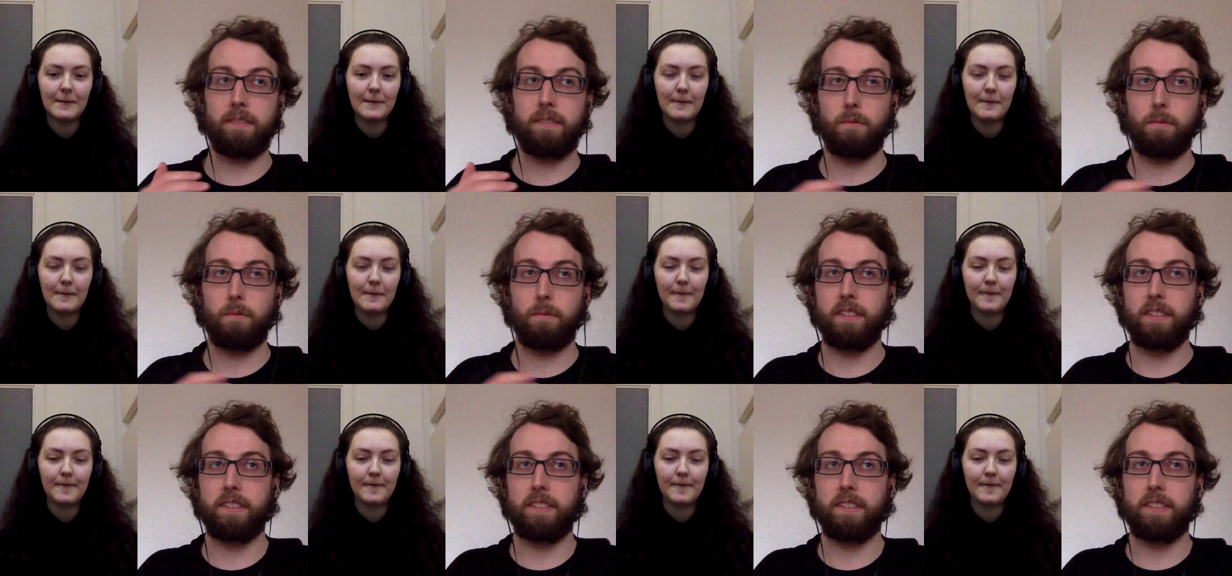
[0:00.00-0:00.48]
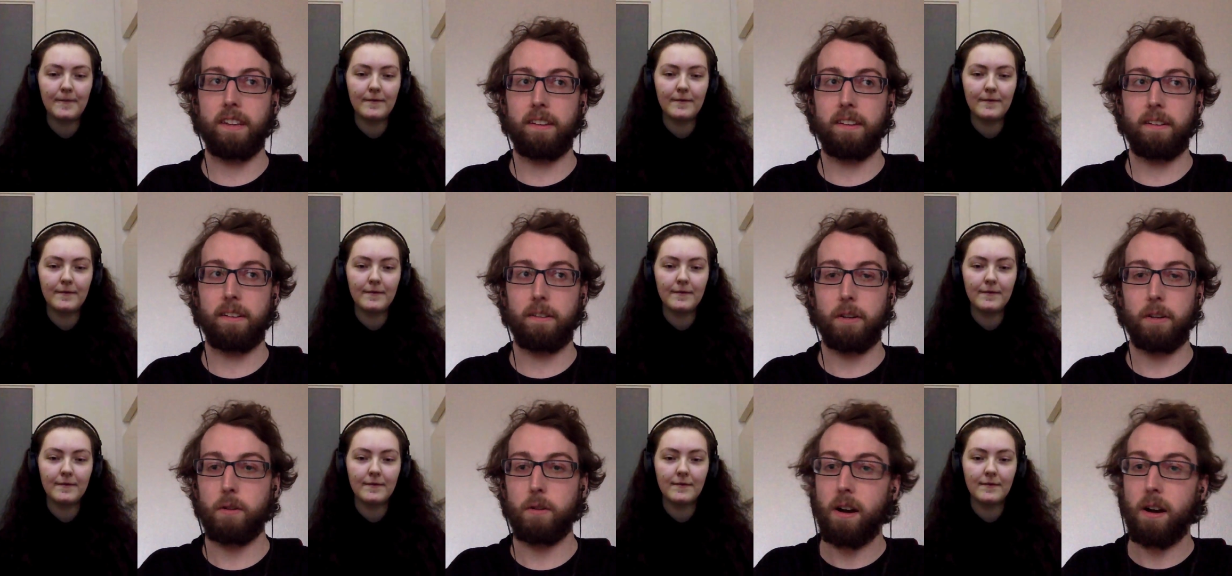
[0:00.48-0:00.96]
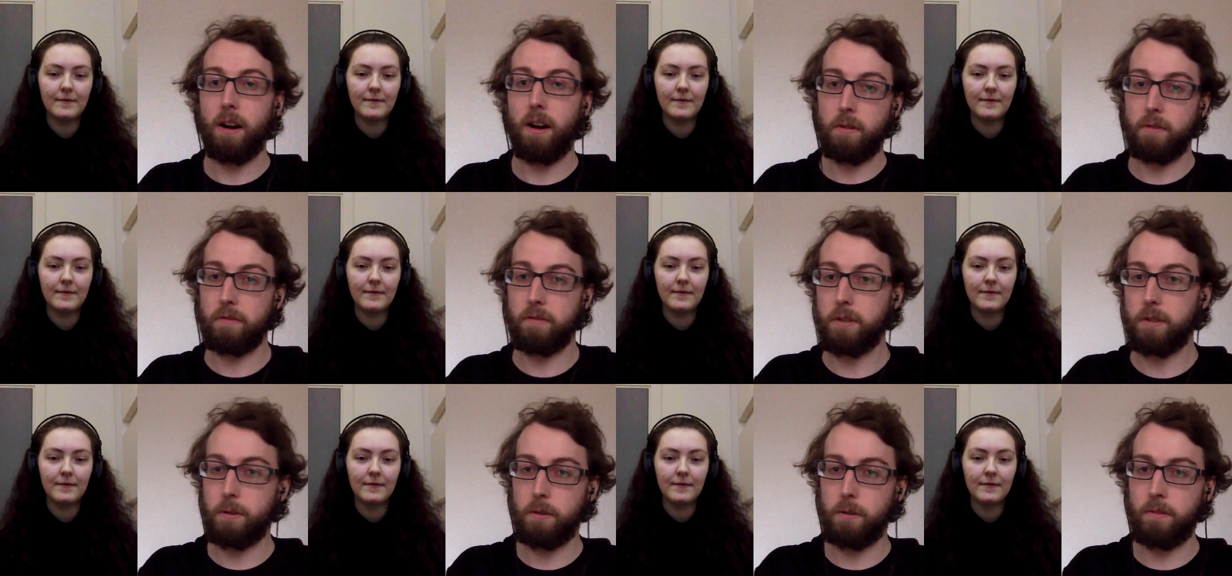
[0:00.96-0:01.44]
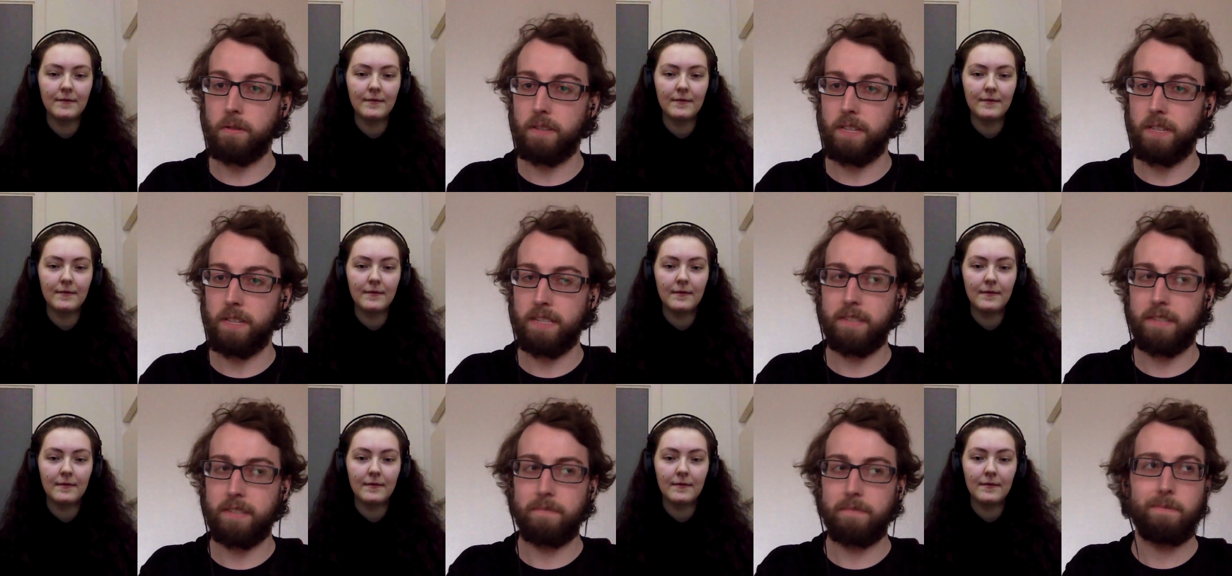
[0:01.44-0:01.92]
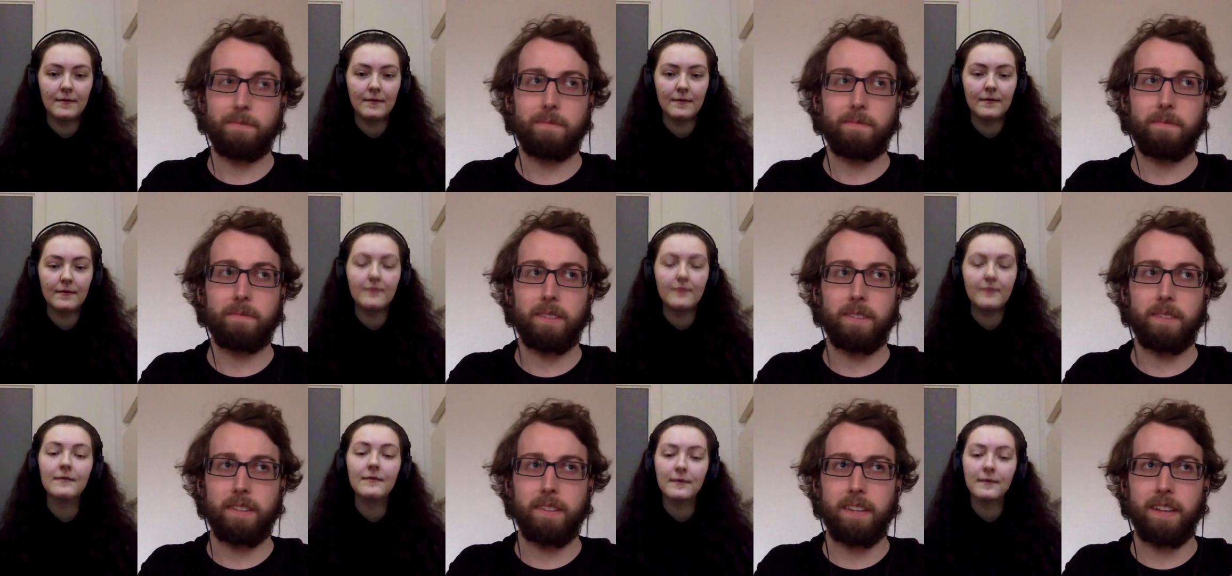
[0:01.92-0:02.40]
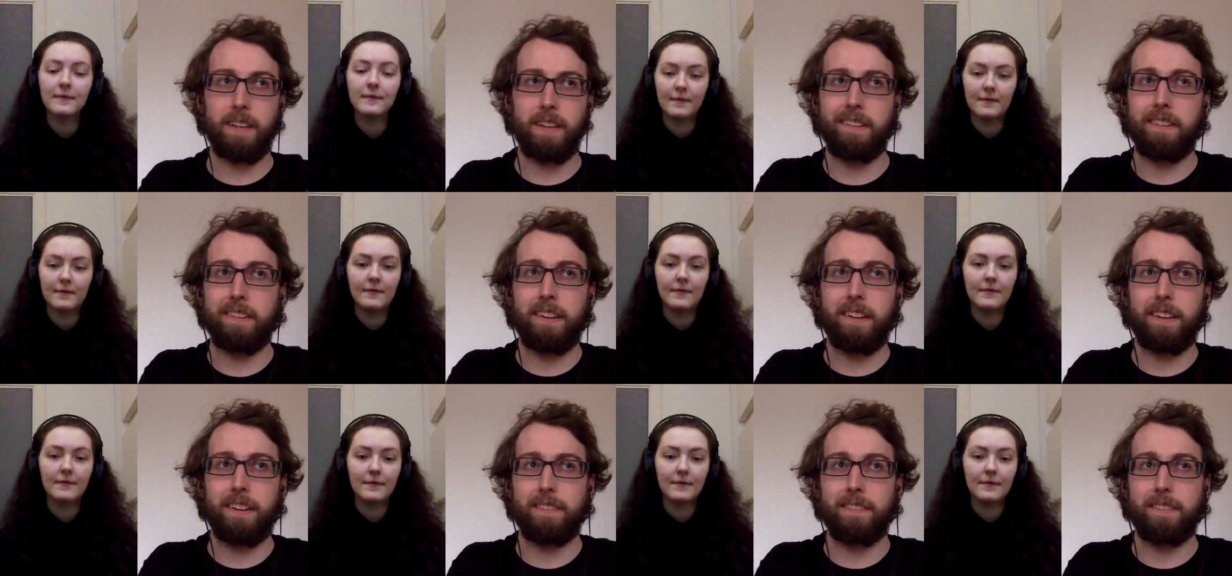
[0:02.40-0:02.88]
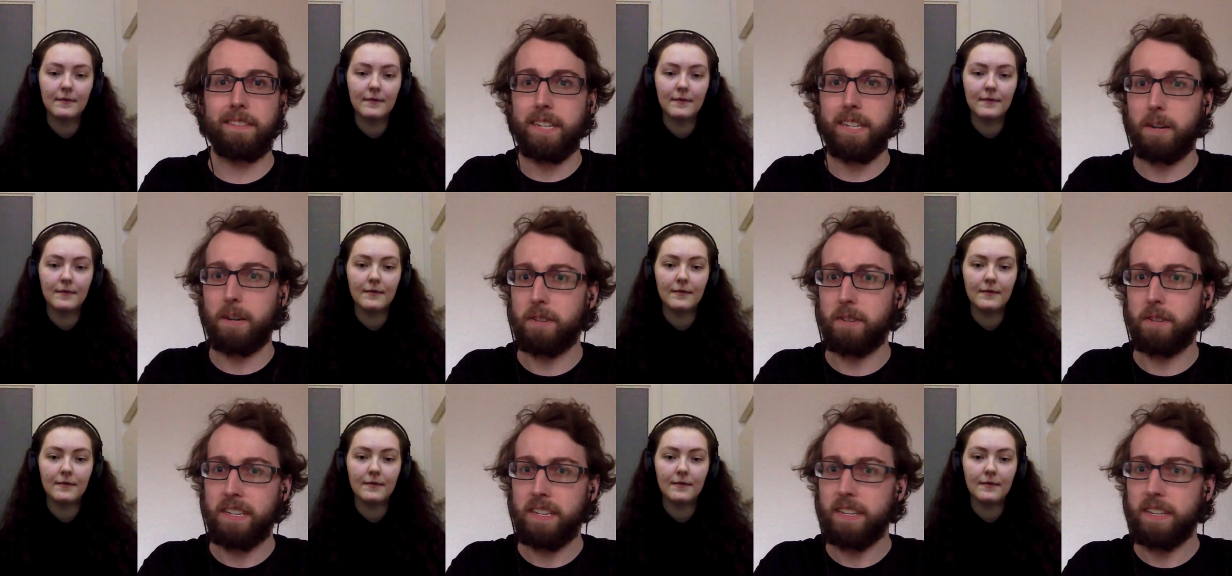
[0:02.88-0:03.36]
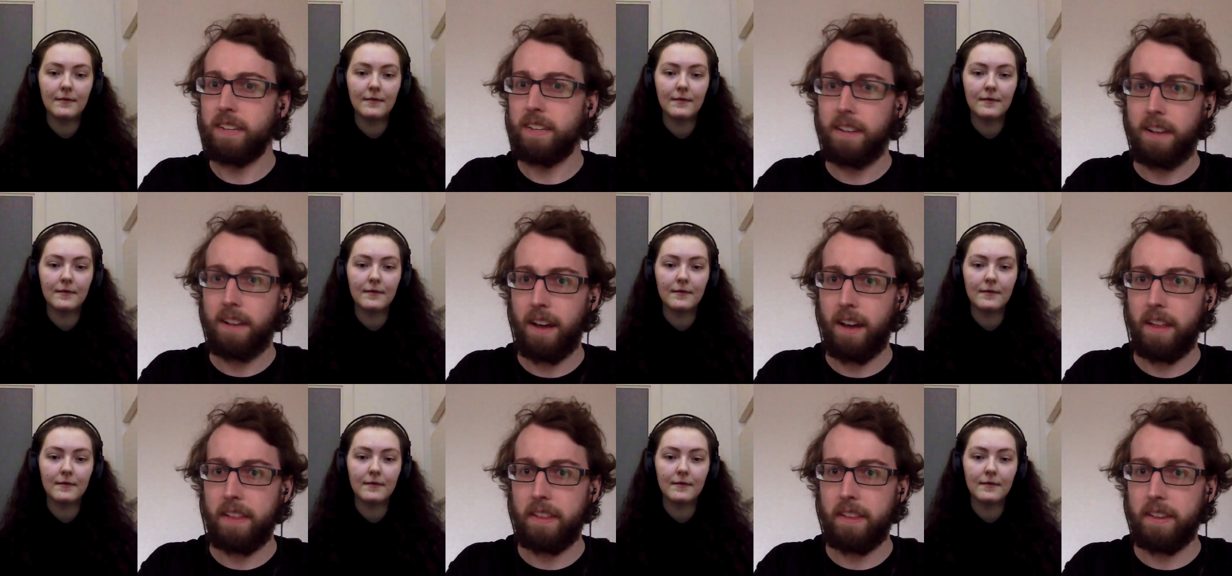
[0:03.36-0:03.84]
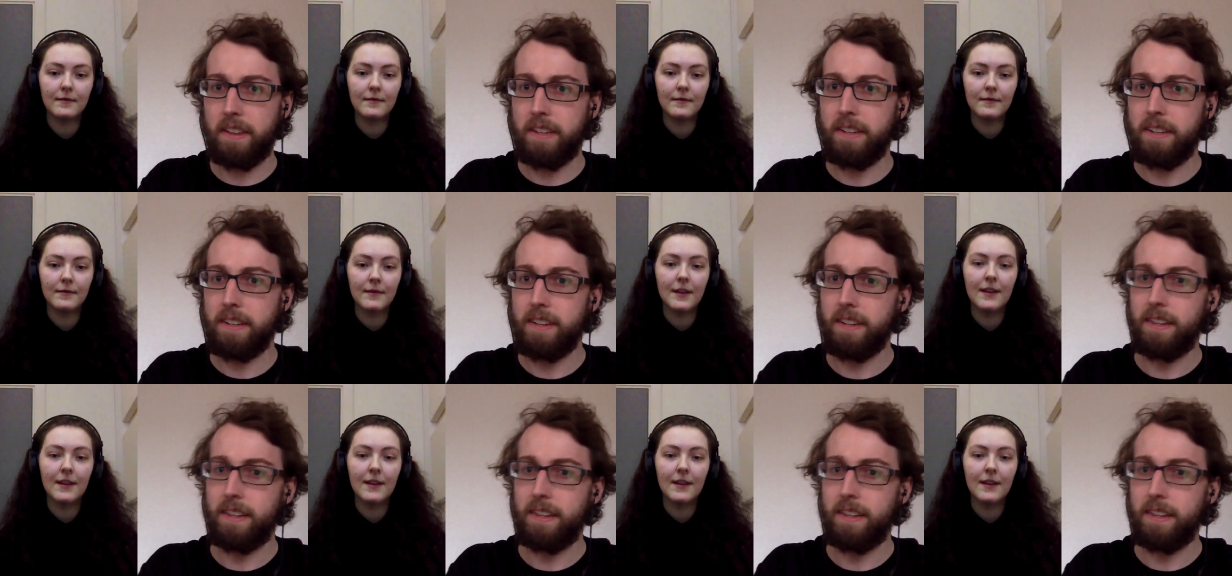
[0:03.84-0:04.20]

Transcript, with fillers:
Speaker 1: when they uh, go out of school. It's kinda scary, I think.